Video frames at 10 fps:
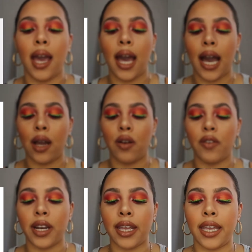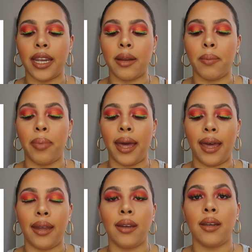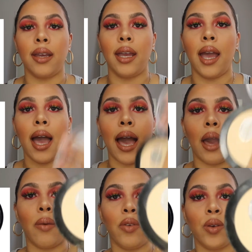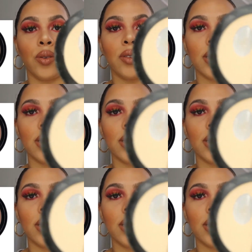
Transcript: I'm already heating pan. I've used